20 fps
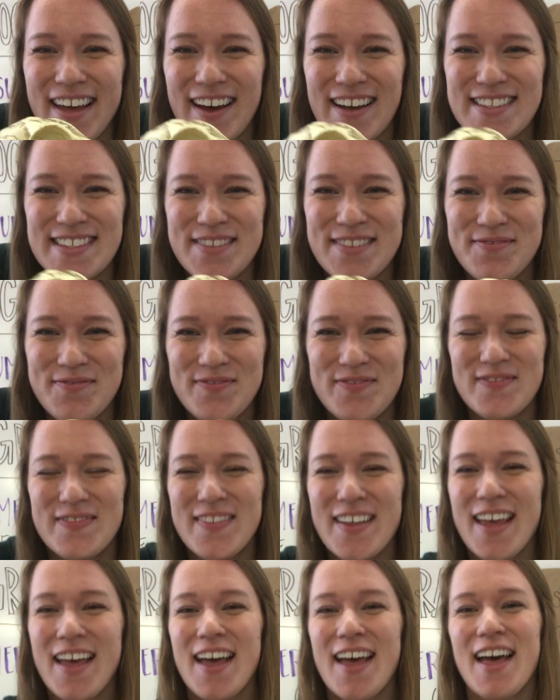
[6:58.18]
Awesome.
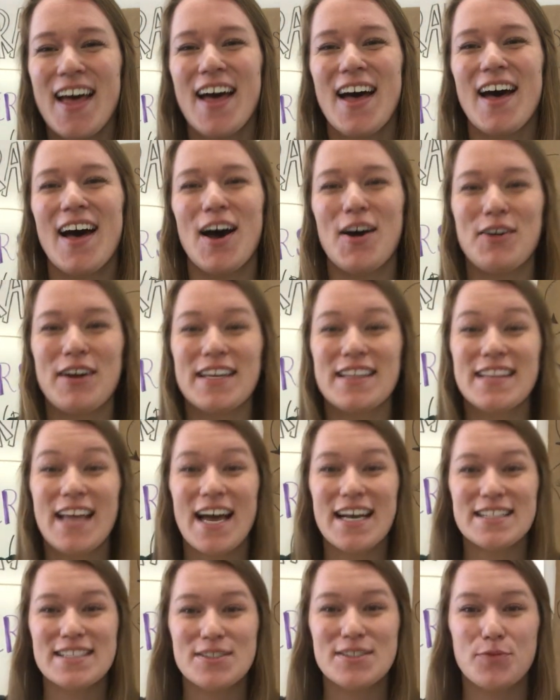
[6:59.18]
All right,
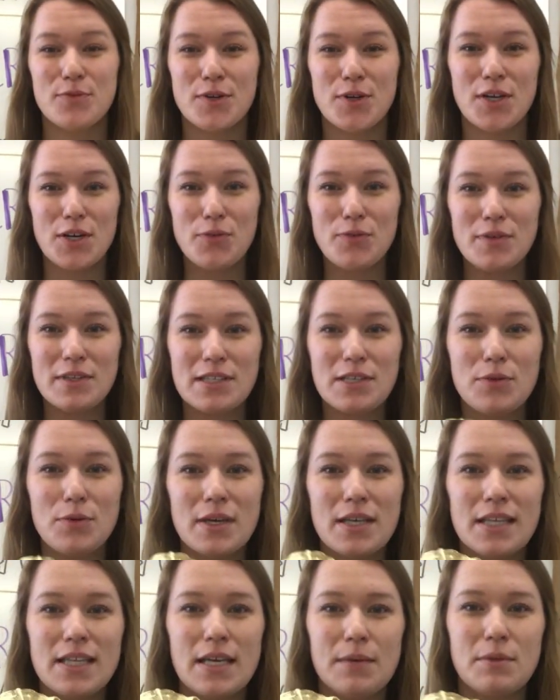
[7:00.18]
last, we're gonna really
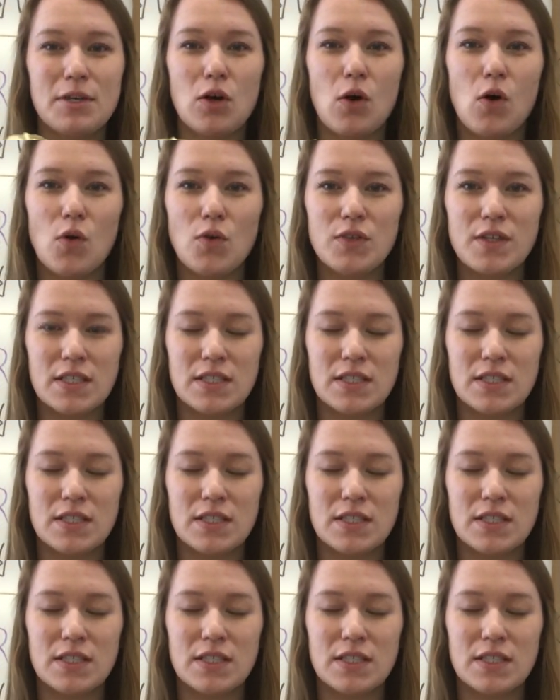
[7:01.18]
quickly, I'm gonna hold